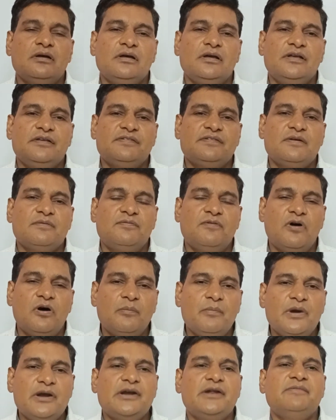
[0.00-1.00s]
is the
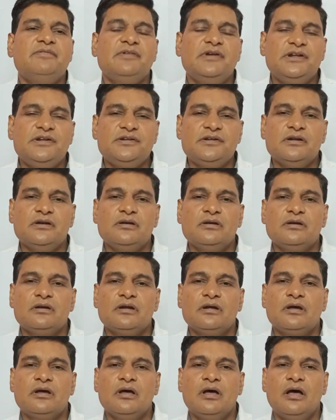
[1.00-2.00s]
formal definition
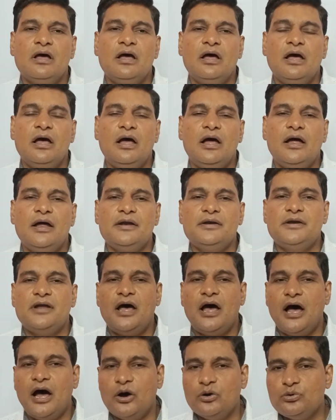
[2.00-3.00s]
and
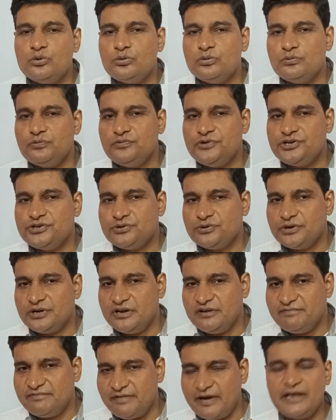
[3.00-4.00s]
how we should
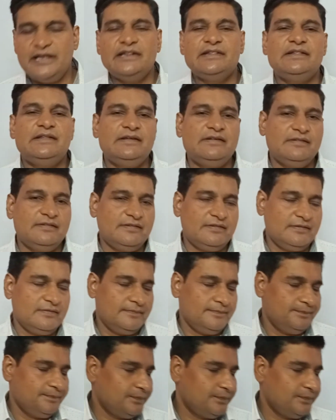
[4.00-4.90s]
define these.